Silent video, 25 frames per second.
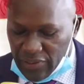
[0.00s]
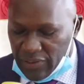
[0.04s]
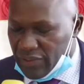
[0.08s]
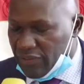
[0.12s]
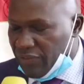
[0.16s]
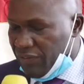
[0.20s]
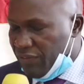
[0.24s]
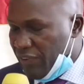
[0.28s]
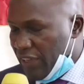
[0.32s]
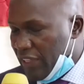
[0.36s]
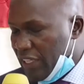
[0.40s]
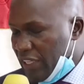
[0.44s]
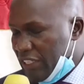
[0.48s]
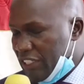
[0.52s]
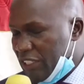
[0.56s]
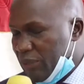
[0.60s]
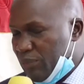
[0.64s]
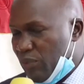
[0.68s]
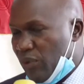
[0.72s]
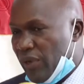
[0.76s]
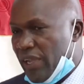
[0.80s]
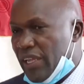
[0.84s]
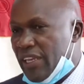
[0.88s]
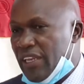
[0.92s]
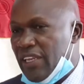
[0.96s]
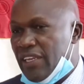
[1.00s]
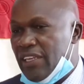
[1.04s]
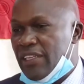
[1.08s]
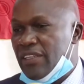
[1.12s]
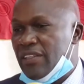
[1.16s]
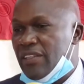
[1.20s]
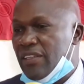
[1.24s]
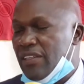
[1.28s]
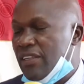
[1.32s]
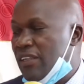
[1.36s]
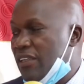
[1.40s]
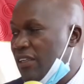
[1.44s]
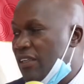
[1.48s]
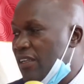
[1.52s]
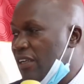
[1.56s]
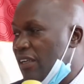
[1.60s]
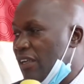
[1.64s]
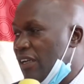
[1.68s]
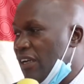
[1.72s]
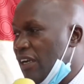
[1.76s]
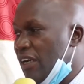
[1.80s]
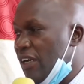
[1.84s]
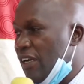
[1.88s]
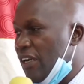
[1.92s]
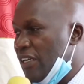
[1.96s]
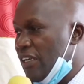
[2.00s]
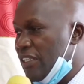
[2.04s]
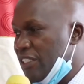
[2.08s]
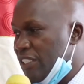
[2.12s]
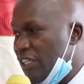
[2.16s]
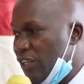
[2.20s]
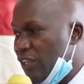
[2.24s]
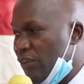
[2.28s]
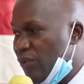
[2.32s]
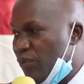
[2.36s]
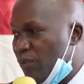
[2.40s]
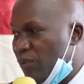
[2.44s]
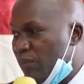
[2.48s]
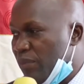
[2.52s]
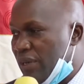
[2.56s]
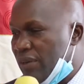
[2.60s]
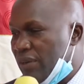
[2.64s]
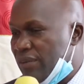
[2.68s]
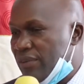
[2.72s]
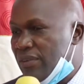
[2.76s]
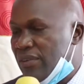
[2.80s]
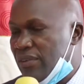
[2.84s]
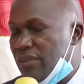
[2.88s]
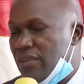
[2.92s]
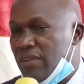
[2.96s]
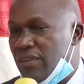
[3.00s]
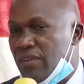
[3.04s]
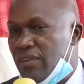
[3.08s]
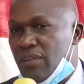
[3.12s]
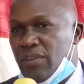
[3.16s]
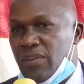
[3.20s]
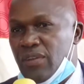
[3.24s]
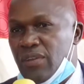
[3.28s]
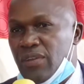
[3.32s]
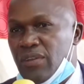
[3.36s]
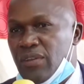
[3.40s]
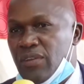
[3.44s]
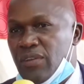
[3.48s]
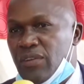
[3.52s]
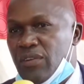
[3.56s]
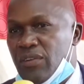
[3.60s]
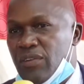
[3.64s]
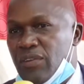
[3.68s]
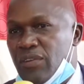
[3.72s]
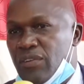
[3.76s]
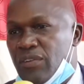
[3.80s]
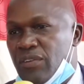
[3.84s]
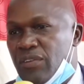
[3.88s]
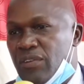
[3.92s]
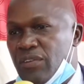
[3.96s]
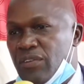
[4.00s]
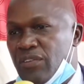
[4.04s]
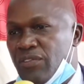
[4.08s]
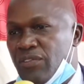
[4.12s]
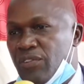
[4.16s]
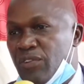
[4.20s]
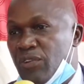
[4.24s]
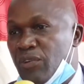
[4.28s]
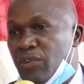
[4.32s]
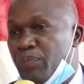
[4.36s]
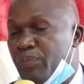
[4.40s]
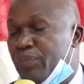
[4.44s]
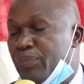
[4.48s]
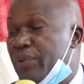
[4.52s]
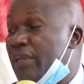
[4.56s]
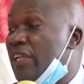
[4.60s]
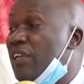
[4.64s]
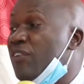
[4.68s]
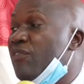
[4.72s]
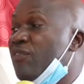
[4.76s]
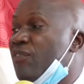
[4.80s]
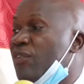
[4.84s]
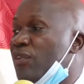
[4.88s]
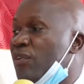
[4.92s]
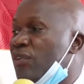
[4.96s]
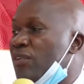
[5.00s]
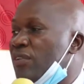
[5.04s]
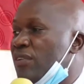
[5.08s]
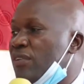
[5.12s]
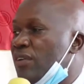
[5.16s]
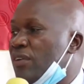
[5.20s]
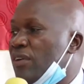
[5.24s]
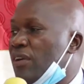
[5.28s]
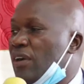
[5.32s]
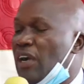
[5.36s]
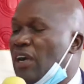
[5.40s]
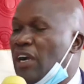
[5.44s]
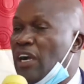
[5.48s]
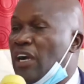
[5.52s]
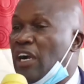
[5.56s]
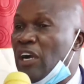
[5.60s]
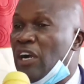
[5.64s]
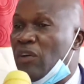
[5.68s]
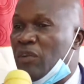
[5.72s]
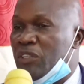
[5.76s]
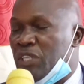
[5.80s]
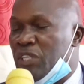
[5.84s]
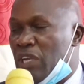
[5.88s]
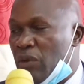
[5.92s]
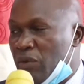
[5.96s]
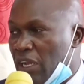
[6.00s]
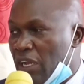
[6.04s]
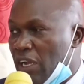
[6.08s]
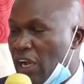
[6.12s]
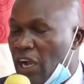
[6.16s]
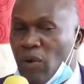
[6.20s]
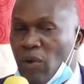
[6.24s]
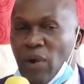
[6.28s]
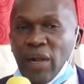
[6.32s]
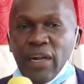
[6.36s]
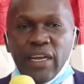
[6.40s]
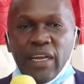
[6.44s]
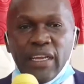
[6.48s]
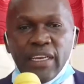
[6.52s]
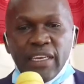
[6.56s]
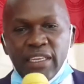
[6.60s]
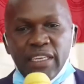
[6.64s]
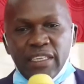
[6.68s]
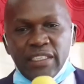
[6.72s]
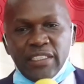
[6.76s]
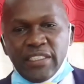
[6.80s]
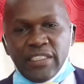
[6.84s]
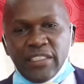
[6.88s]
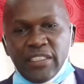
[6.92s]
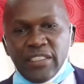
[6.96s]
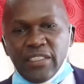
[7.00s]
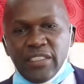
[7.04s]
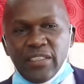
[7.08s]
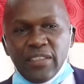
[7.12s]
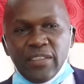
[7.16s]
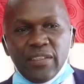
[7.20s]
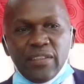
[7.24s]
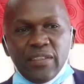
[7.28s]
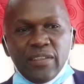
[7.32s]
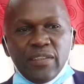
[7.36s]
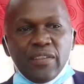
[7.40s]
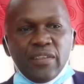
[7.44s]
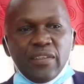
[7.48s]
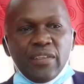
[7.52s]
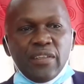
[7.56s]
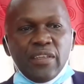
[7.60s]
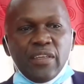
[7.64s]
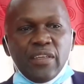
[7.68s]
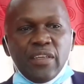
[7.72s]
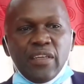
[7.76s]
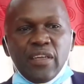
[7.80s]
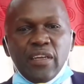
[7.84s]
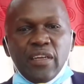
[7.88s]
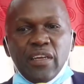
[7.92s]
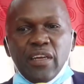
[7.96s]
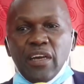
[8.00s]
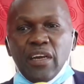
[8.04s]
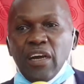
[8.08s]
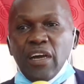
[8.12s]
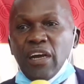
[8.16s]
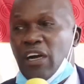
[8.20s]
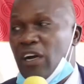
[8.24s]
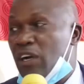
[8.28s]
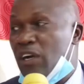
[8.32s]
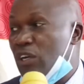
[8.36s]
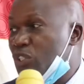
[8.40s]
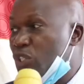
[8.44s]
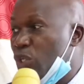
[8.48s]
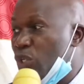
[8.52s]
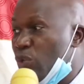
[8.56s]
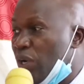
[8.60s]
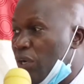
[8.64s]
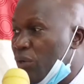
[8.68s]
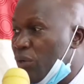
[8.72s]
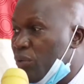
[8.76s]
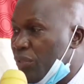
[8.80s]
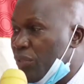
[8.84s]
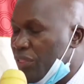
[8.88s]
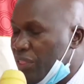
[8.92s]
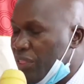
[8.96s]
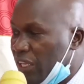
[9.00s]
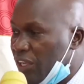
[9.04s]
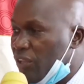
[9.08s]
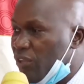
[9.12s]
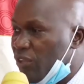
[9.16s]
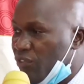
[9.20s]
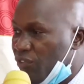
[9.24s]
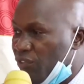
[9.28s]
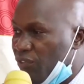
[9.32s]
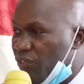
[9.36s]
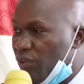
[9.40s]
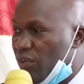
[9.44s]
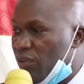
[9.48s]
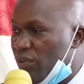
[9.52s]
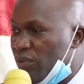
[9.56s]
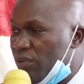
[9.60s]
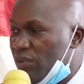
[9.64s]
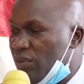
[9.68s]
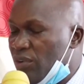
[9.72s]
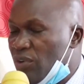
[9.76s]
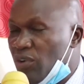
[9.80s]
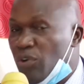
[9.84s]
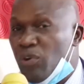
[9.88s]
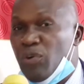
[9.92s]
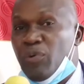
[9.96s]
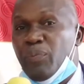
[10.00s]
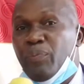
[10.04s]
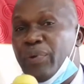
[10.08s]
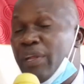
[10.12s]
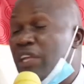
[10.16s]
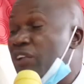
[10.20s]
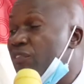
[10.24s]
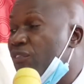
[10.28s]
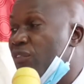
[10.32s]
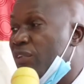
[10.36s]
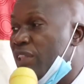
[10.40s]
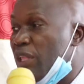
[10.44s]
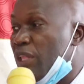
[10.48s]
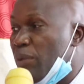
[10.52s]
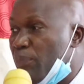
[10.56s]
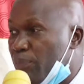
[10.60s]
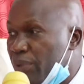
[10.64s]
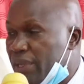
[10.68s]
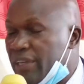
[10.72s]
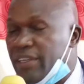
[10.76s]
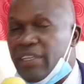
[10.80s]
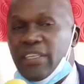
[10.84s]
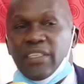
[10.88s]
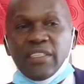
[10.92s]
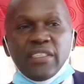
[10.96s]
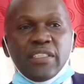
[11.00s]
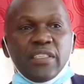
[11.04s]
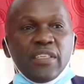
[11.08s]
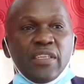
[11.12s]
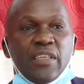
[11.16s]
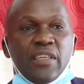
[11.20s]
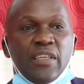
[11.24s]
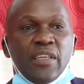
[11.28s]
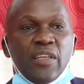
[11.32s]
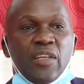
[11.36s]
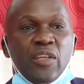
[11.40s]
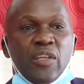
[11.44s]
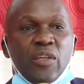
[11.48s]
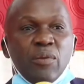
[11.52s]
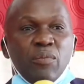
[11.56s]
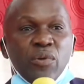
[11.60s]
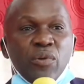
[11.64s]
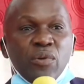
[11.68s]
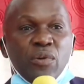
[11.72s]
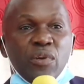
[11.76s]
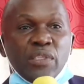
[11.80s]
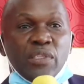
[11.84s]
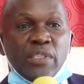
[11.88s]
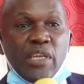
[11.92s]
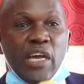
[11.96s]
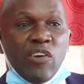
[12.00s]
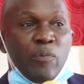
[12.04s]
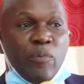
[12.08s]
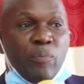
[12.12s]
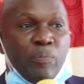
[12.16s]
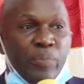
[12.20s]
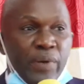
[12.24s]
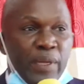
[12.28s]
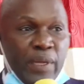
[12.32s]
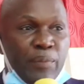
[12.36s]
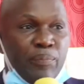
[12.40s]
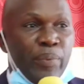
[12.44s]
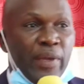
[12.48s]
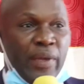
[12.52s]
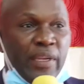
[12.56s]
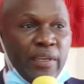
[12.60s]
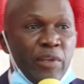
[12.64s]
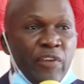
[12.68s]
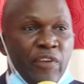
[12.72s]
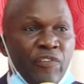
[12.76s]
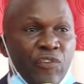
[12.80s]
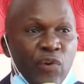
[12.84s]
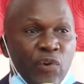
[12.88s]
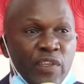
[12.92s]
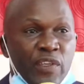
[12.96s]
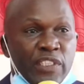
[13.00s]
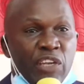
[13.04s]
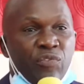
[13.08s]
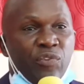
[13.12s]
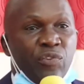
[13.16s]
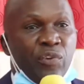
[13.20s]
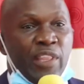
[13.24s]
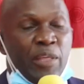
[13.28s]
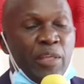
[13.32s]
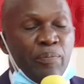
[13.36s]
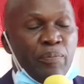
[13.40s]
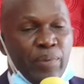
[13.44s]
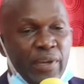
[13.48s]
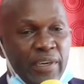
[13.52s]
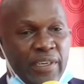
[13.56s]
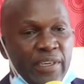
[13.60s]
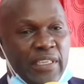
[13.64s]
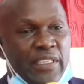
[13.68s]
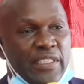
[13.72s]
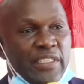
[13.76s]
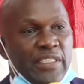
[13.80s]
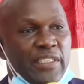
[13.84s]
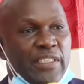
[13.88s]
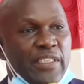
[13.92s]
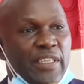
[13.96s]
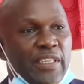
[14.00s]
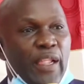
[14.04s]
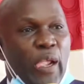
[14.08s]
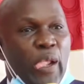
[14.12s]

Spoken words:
Father Semogerere, and Sheikh Umar, for praying for our candidates. I also want to thank you for praying for the parents, because if it wasn't for the parents,